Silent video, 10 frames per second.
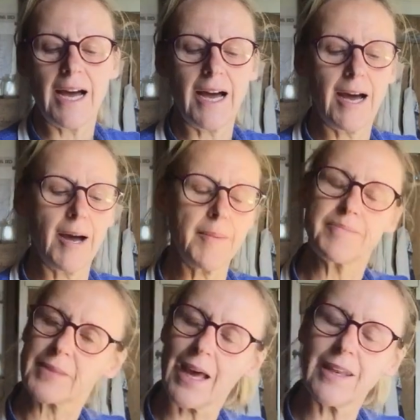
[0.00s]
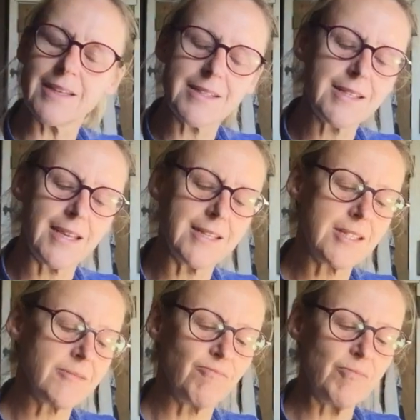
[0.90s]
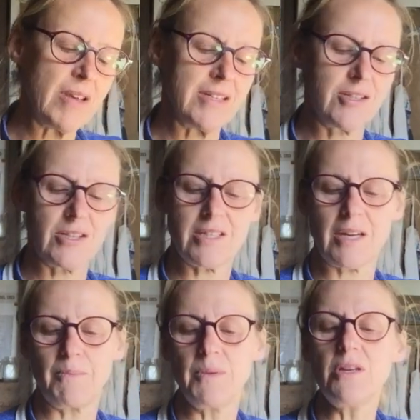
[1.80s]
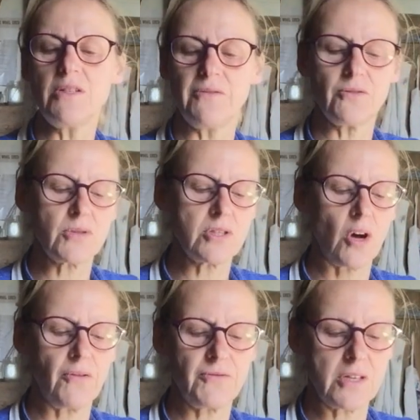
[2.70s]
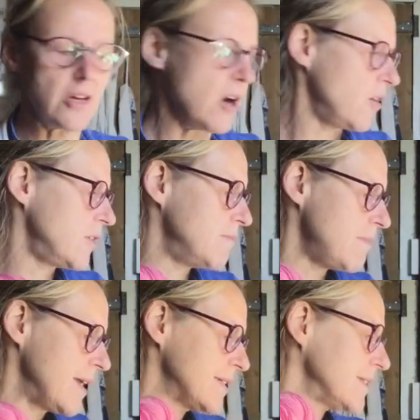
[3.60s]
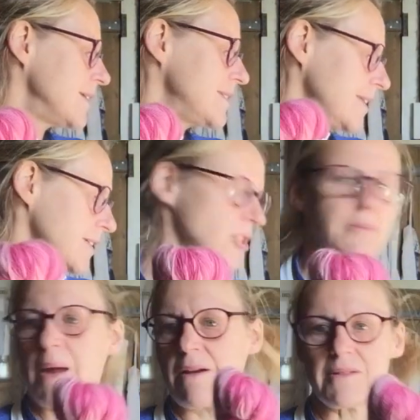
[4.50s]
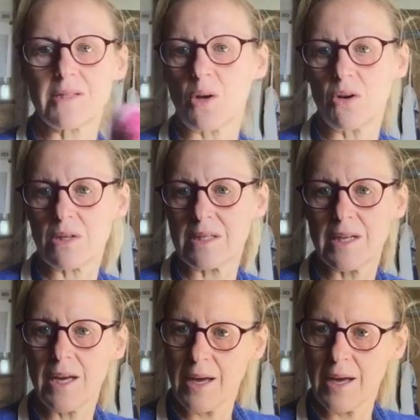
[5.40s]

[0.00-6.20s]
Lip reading: And it's just a beautiful soft yarn that makes a delicious pair of socks.